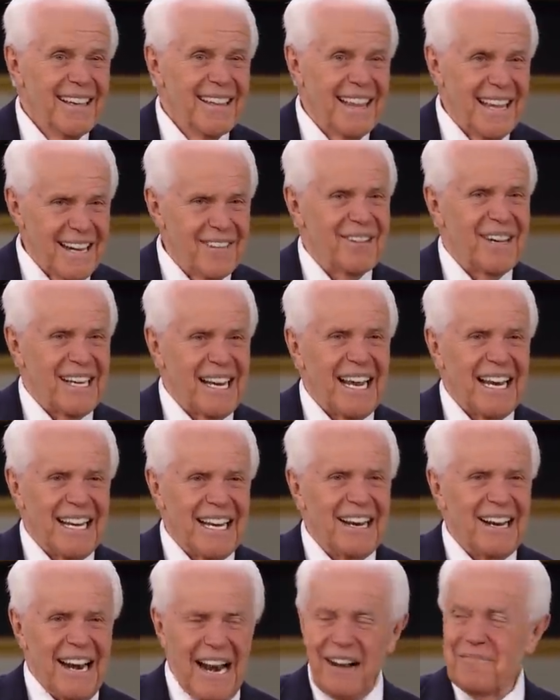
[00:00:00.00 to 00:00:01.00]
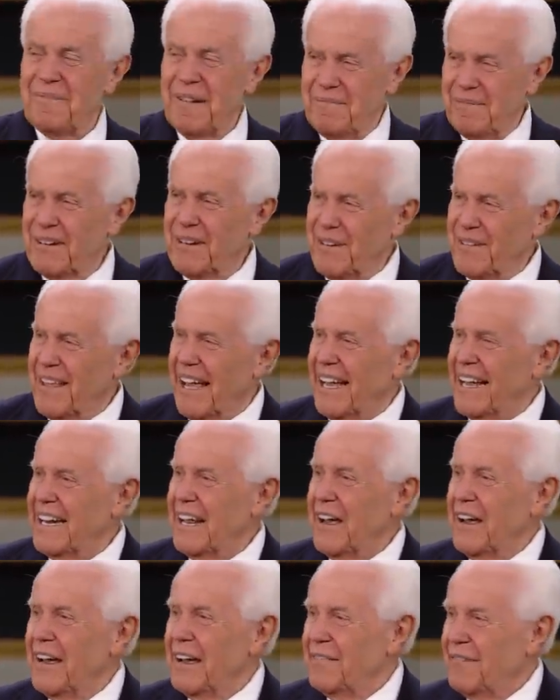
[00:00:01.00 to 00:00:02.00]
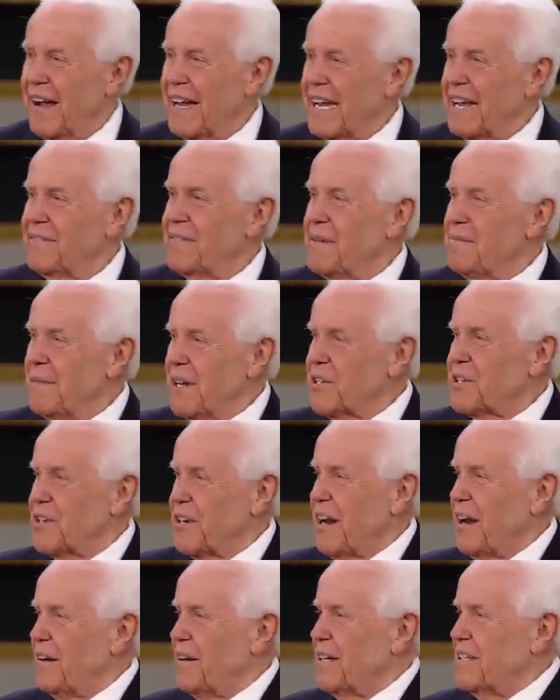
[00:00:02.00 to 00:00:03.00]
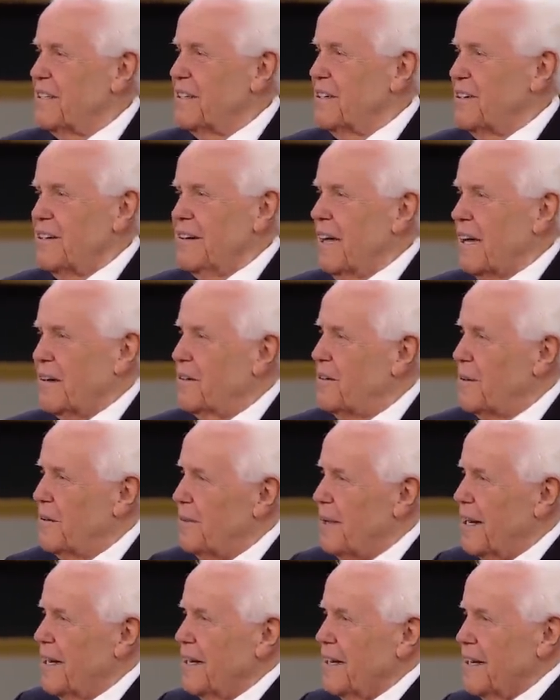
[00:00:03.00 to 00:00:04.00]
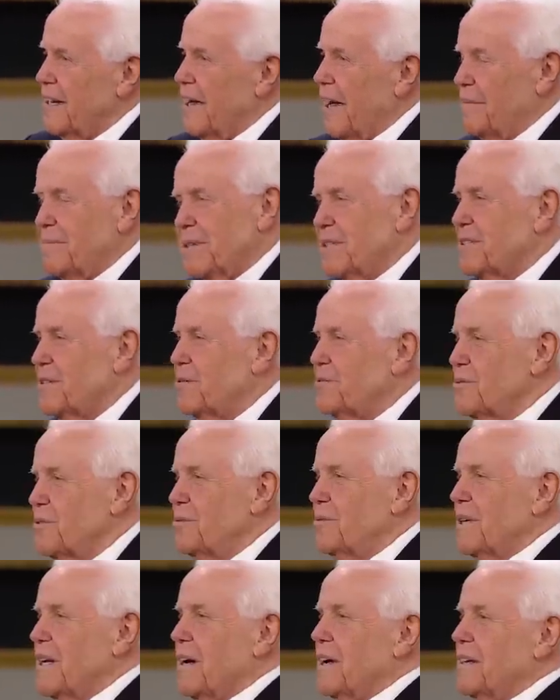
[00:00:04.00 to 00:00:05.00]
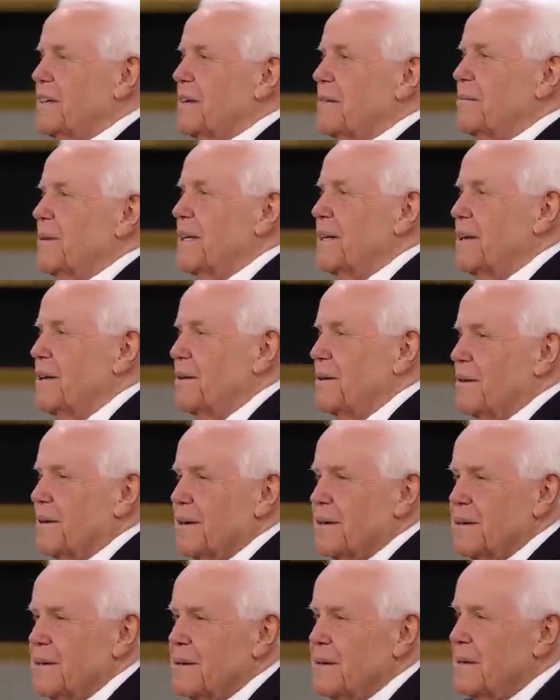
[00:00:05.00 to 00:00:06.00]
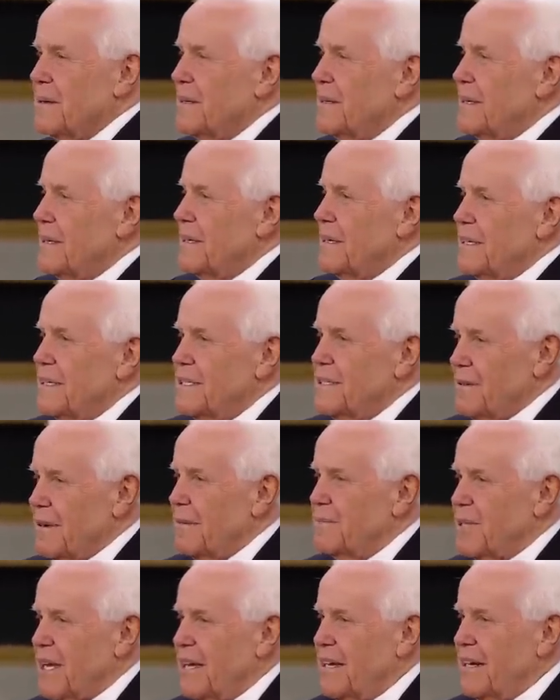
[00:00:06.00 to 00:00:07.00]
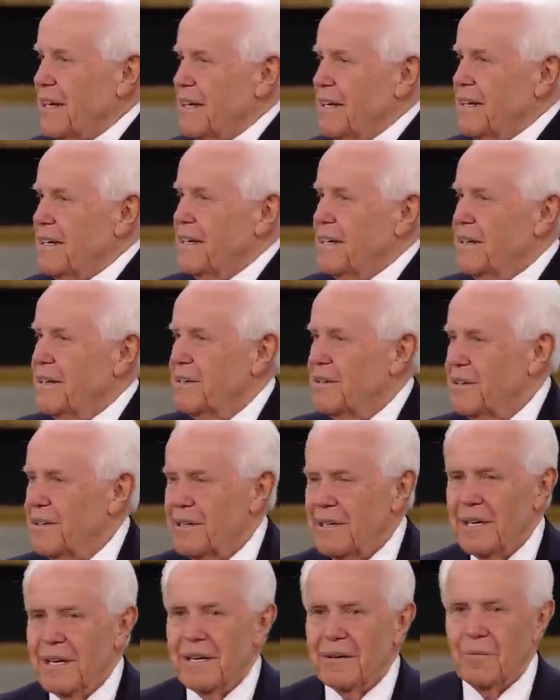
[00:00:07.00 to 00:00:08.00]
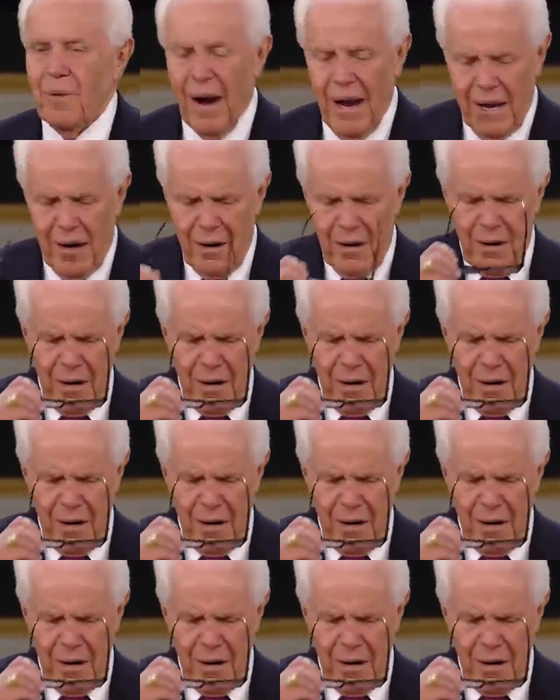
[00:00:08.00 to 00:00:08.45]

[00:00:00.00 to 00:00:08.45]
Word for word: Think about that. There are a lot of people do that. If I give to missionaries, you're not going to know about it. I'm just going to do what God tells me to do. See what I'm saying? Why?